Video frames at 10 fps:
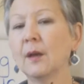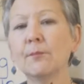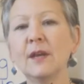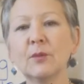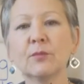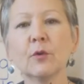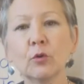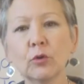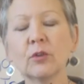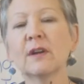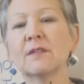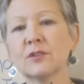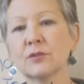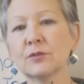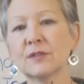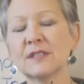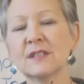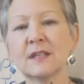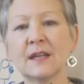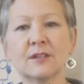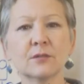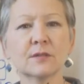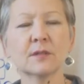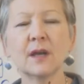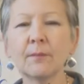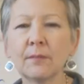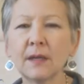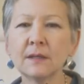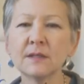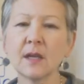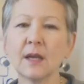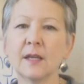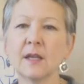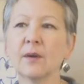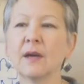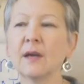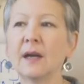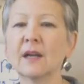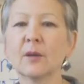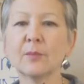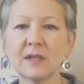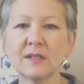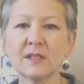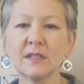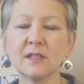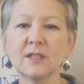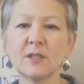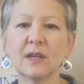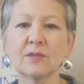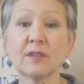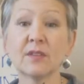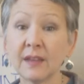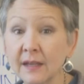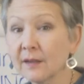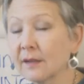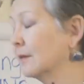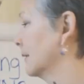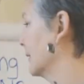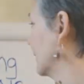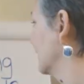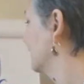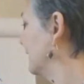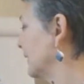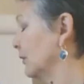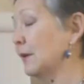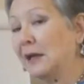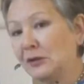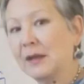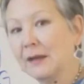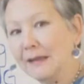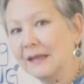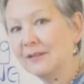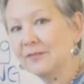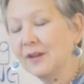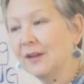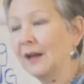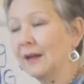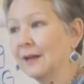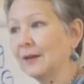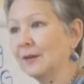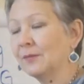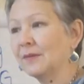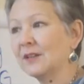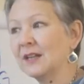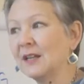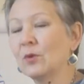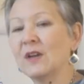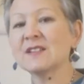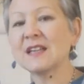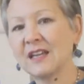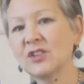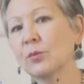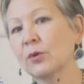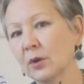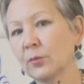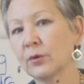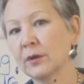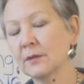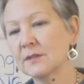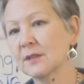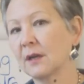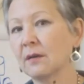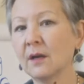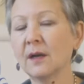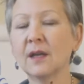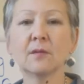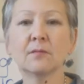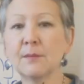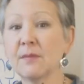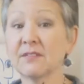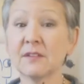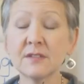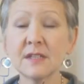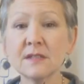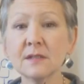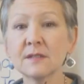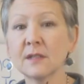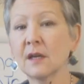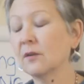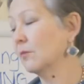made up of all of our resources as an adult. So that means, you know, our capacity to be able to think, feel and behave that in a way that's age appropriate. So I am in my 50s, so